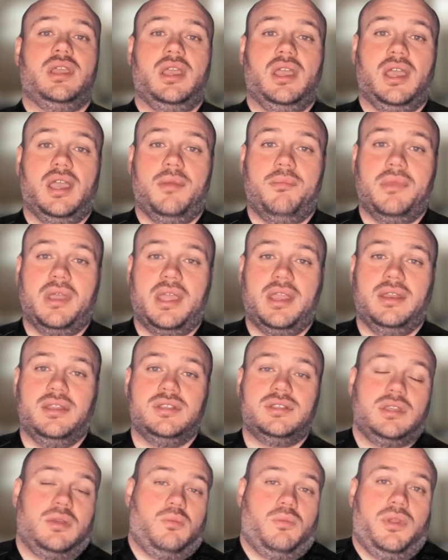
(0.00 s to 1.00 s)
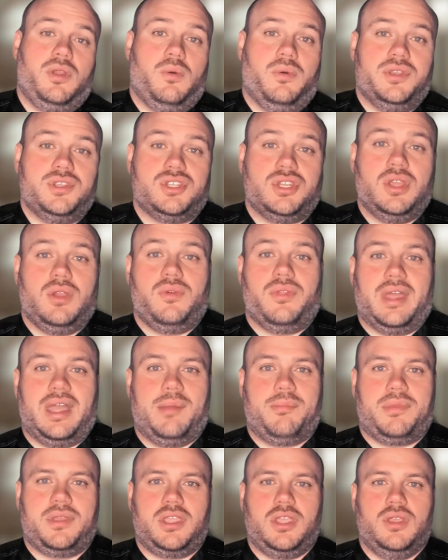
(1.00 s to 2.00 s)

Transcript: and we always knew that, but